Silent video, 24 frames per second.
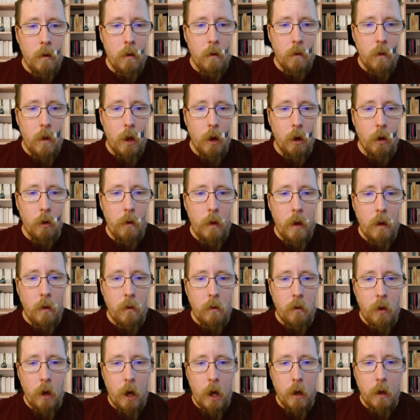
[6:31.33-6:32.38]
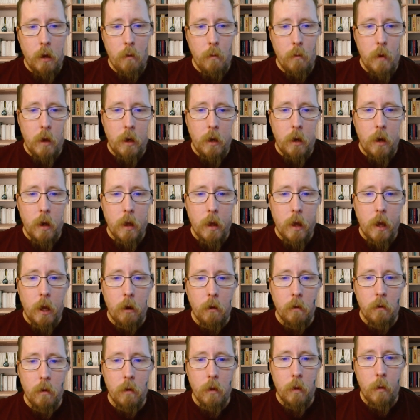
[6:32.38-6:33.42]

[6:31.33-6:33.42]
The earliest documented accounts of